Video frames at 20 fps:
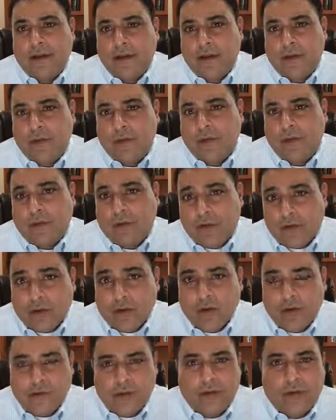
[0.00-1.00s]
which are
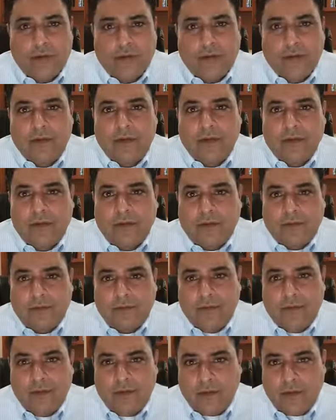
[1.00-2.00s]
triggers for their immune system.
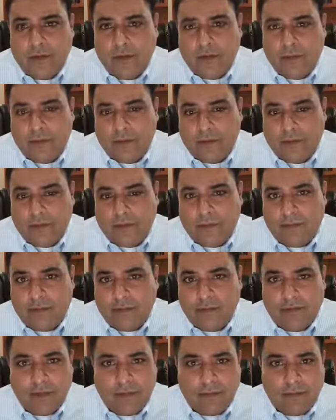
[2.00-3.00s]
So, for
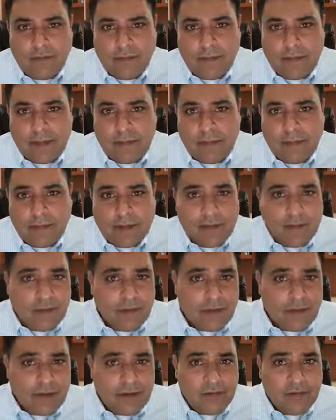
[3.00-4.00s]
example, many people that have
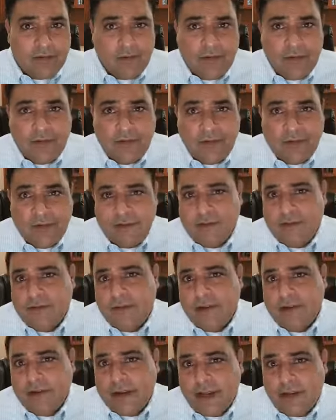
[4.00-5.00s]
arthritis are very sensitive
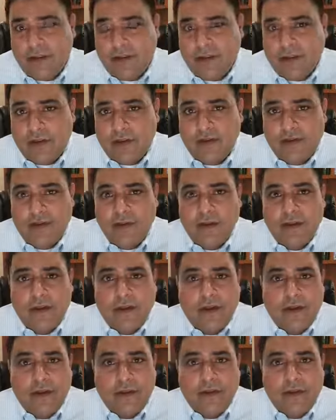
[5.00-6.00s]
to nightshades.
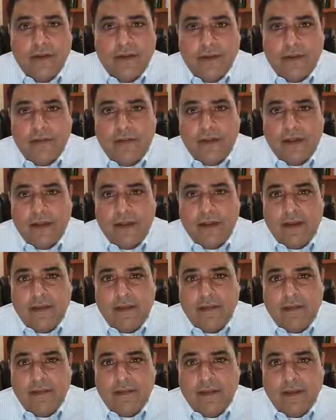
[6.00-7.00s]
So if they
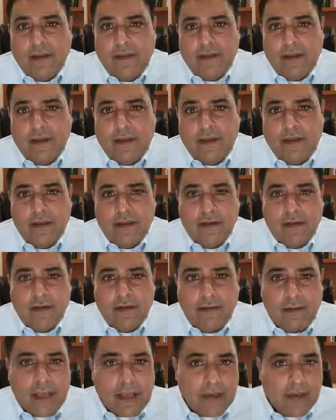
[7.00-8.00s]
eat, let's say,
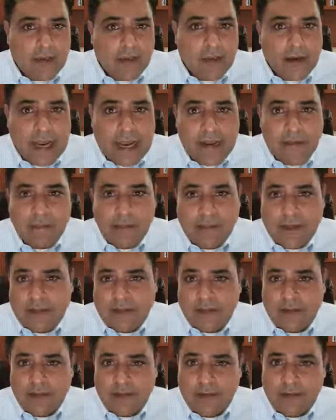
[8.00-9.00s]
tomato or
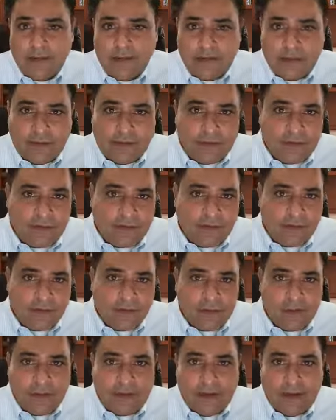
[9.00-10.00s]
eggplant, they notice significant
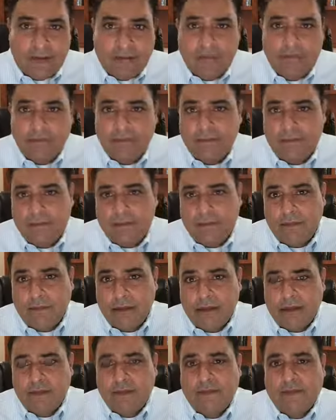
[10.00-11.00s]
joint pain
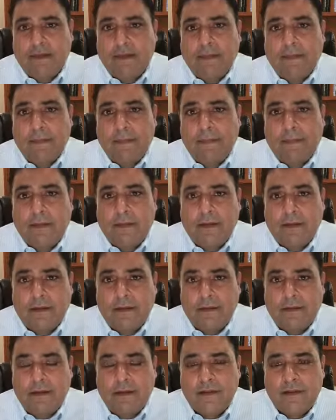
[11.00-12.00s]
because of that.
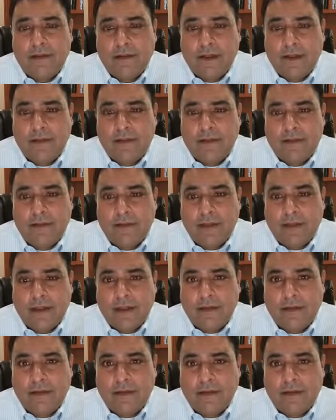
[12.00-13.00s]
Since that's
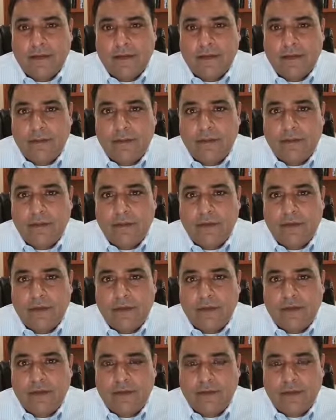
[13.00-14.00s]
that immune
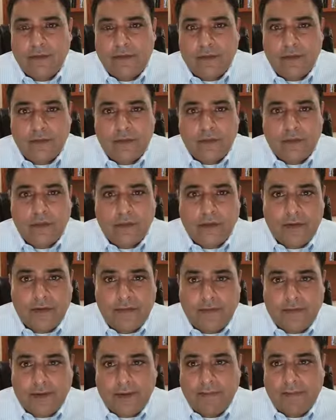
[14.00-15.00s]
sensitivity to those food proteins
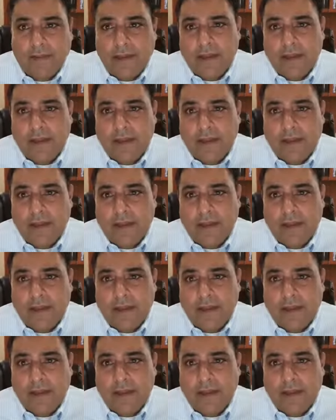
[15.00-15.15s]
for them.